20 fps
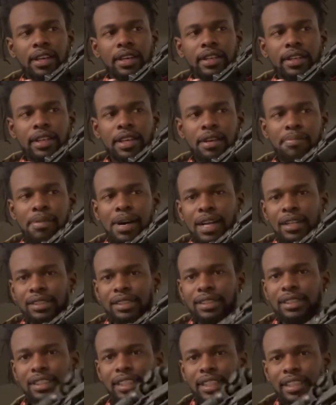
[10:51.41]
get my
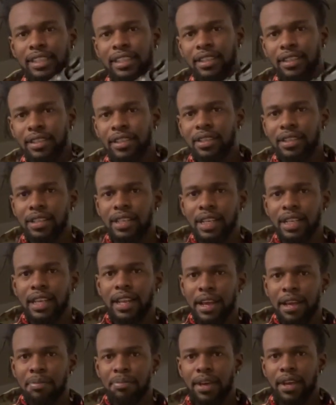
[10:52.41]
C
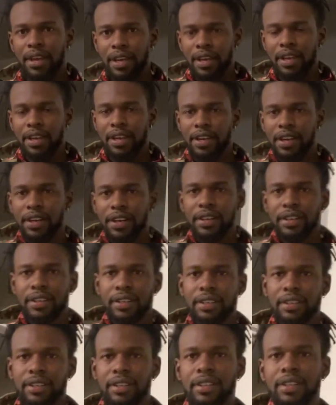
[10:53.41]
clamp here.
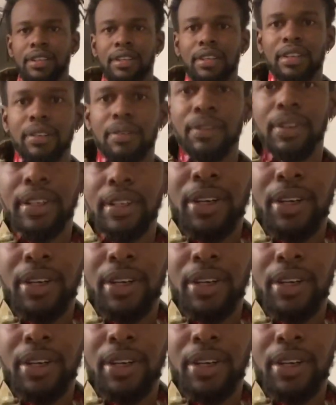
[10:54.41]
Wait,